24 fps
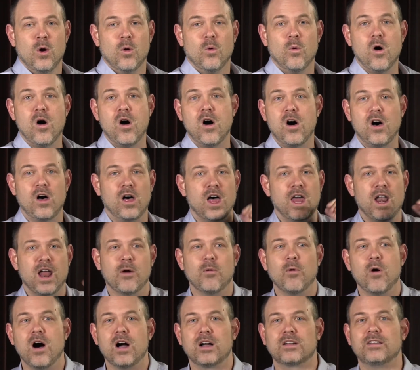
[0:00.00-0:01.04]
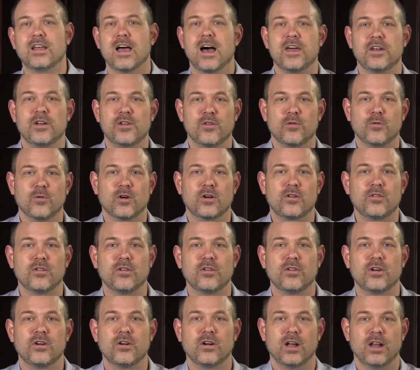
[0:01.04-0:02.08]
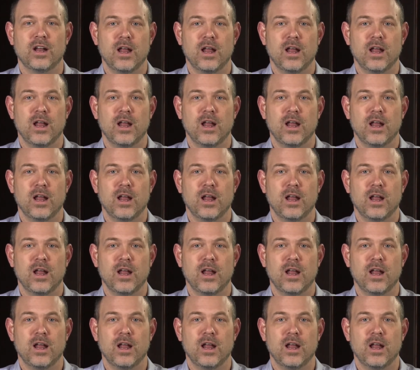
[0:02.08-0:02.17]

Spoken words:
wall, and I walked down to the recruiter,